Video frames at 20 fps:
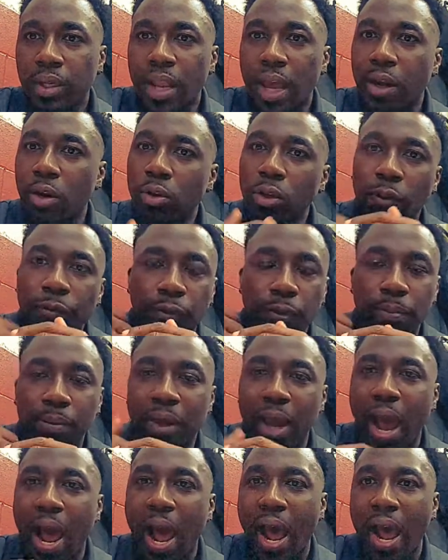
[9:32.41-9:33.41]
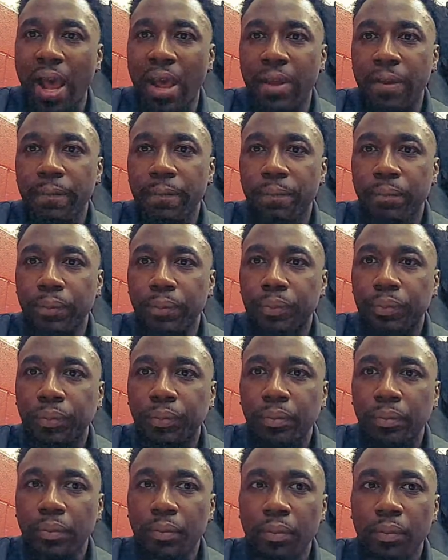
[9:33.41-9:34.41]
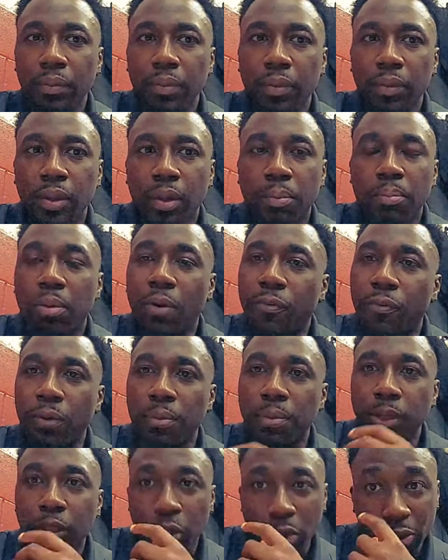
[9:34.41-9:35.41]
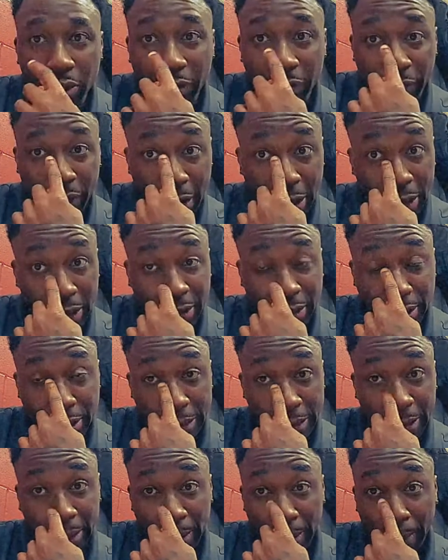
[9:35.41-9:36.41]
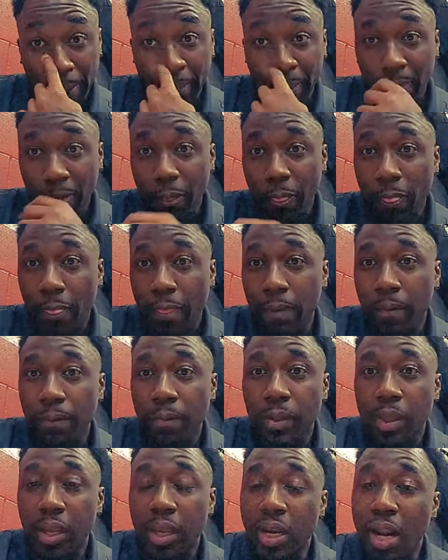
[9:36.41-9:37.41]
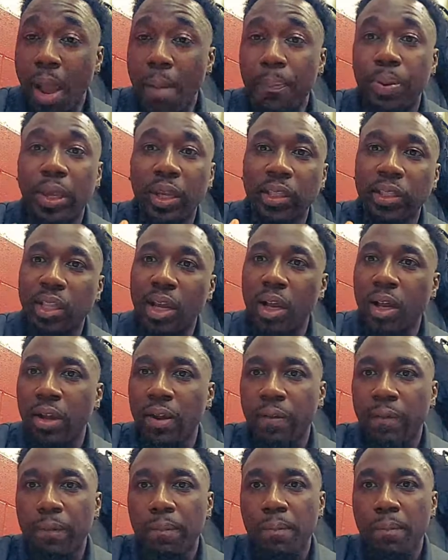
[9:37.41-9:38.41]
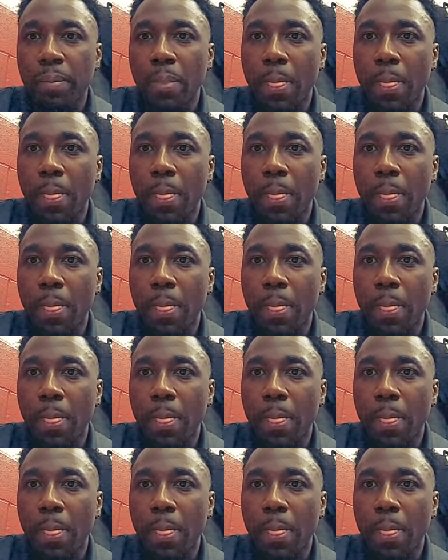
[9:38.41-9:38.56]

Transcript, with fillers: Not only from God, but from the universe. And I picked up.